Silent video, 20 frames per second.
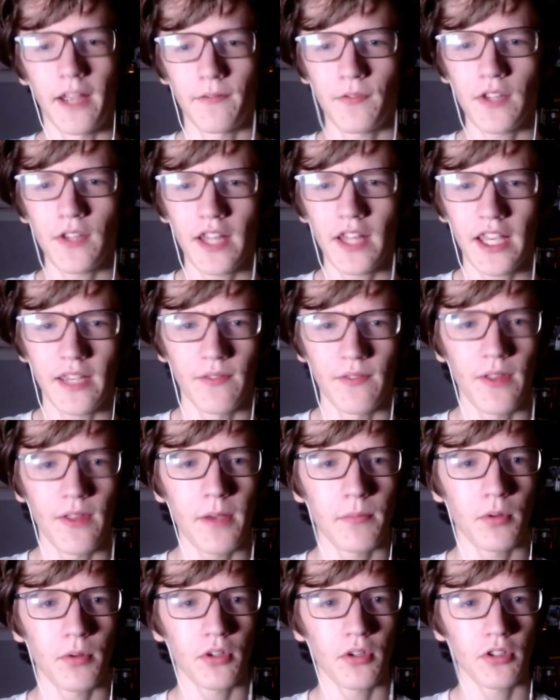feel like if
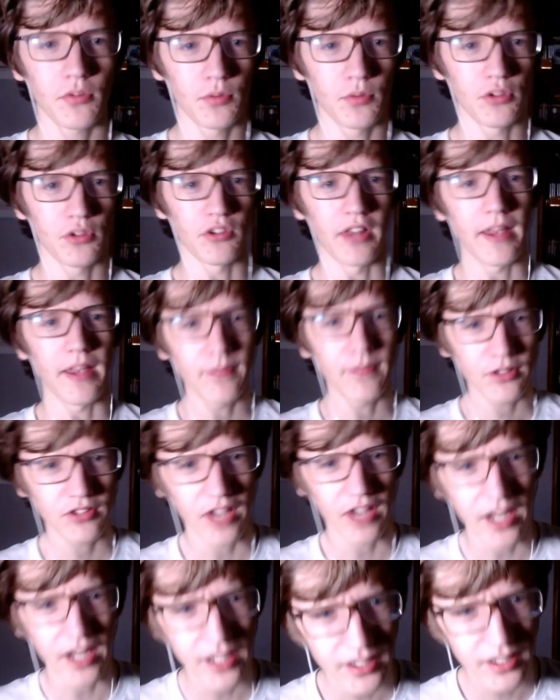that oh, burger was
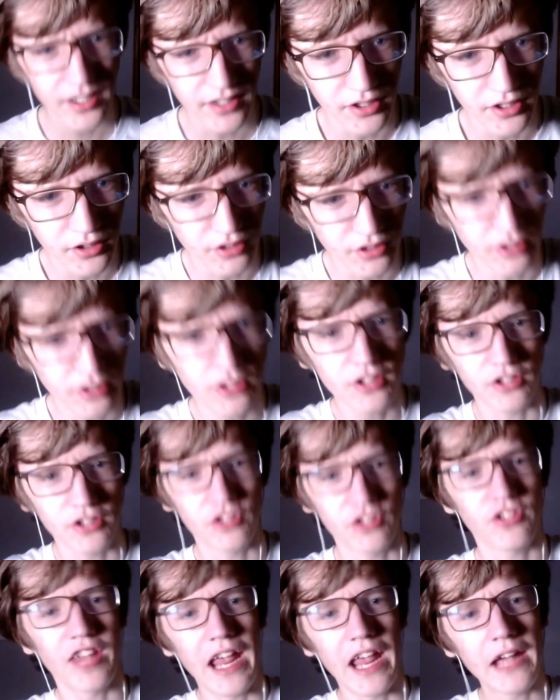levitating, like you could you
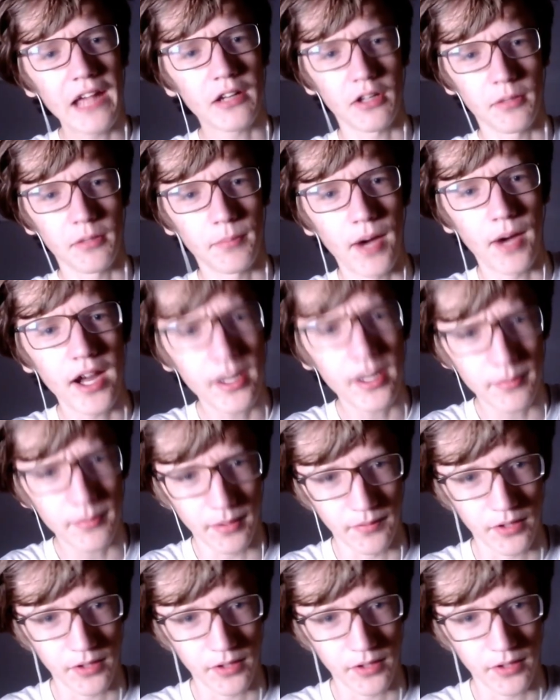could stand on the bottom of